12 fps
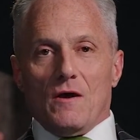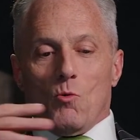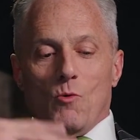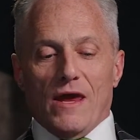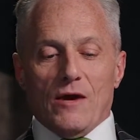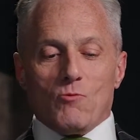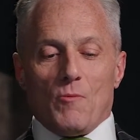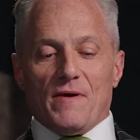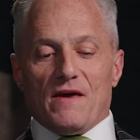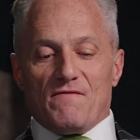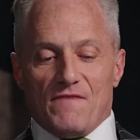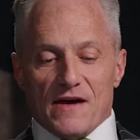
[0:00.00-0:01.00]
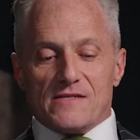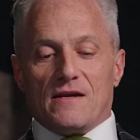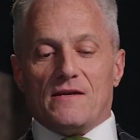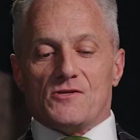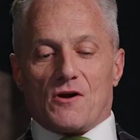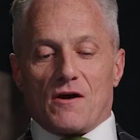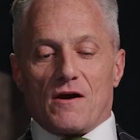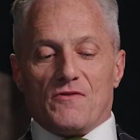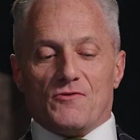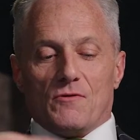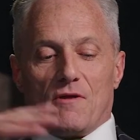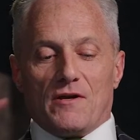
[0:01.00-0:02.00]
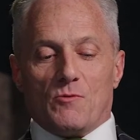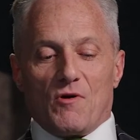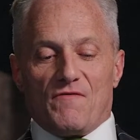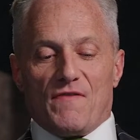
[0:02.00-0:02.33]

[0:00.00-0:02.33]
We will be investing in Zarka through London Real